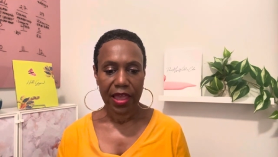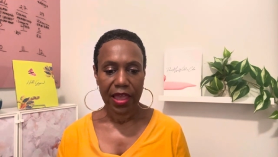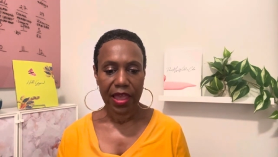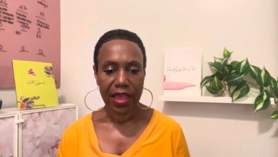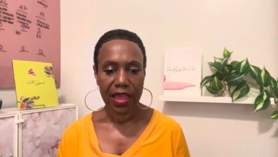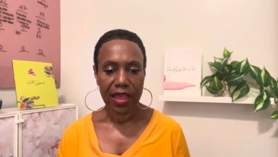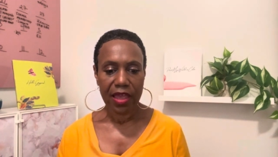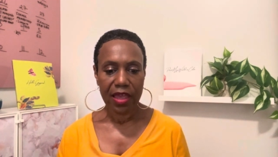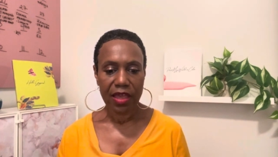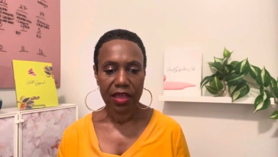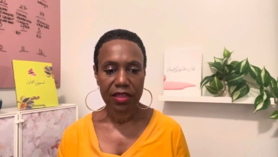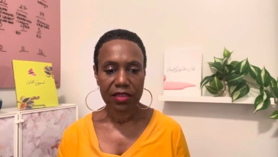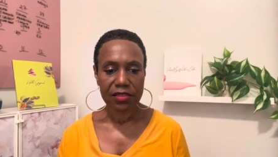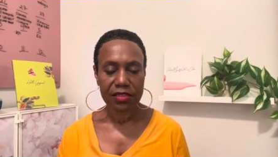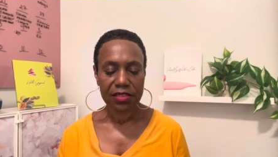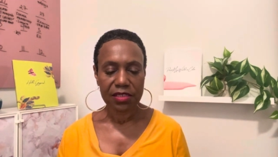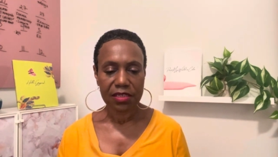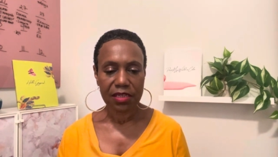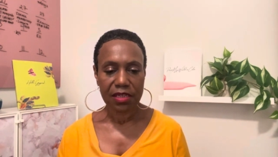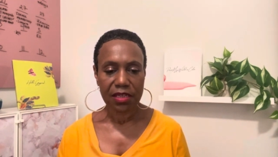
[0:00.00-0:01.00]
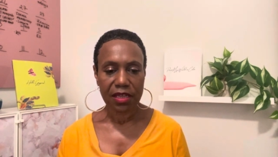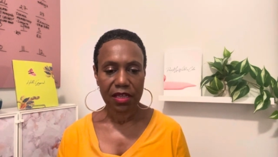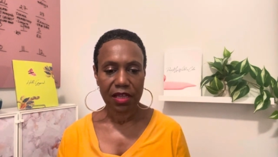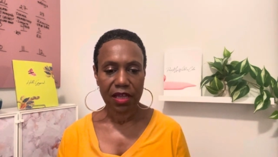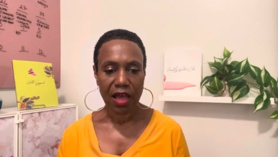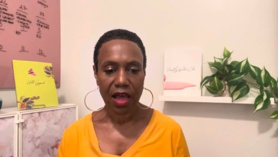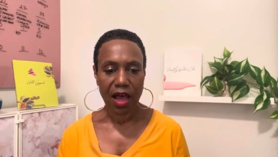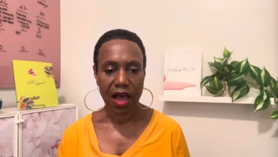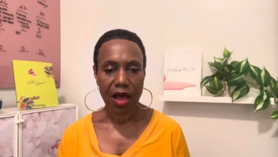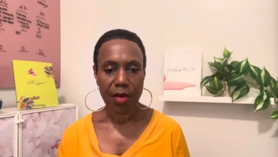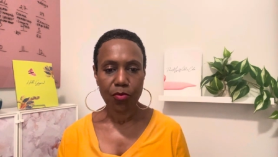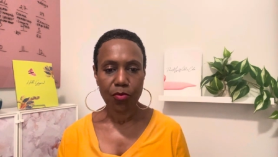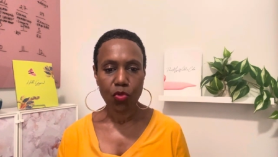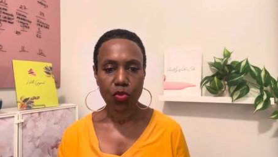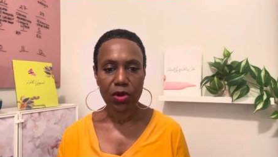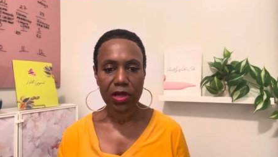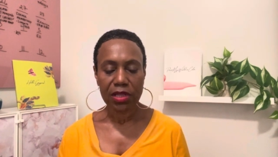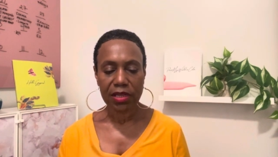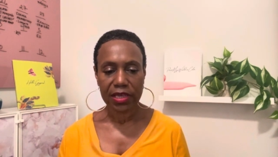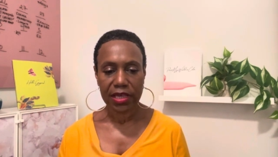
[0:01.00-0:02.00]
And I'm
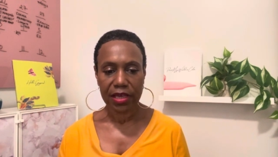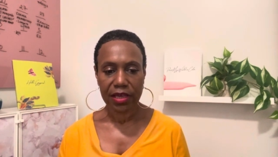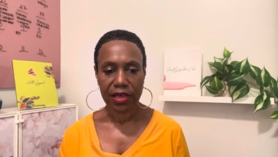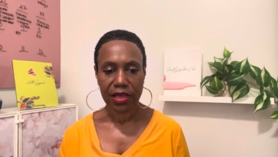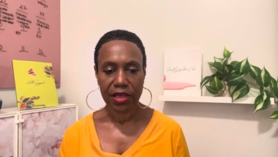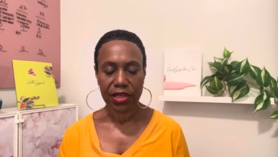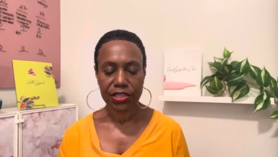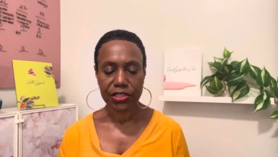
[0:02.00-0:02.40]
willing